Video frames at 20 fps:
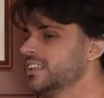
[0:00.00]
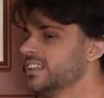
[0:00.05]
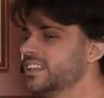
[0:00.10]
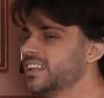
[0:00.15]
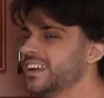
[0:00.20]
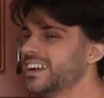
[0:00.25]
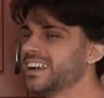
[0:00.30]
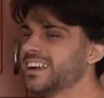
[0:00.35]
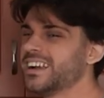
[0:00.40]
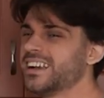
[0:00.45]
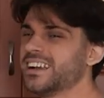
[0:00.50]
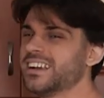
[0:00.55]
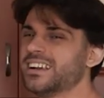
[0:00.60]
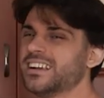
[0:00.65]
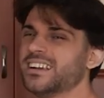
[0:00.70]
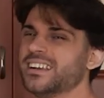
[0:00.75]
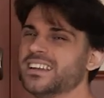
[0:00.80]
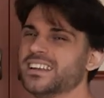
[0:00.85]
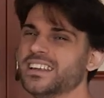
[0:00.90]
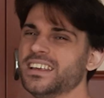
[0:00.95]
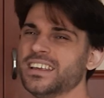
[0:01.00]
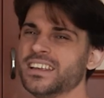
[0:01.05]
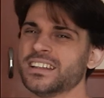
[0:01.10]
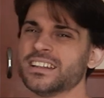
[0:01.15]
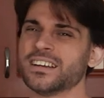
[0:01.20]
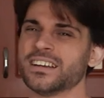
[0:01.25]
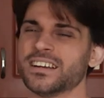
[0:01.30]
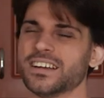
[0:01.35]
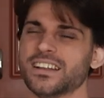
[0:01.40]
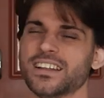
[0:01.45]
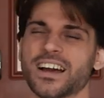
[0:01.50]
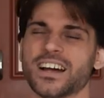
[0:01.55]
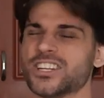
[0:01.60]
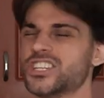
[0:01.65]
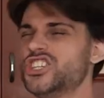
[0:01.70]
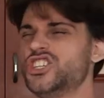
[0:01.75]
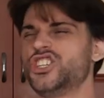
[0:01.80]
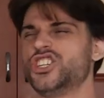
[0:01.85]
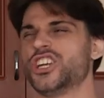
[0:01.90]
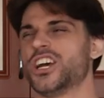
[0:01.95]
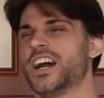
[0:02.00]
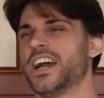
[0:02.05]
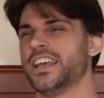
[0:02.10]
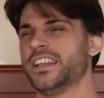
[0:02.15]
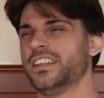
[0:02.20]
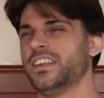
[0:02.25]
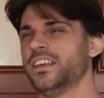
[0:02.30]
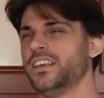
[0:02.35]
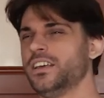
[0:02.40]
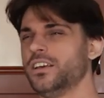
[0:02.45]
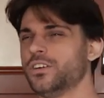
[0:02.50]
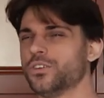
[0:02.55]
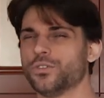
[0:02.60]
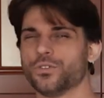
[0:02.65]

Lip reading: they're either not shining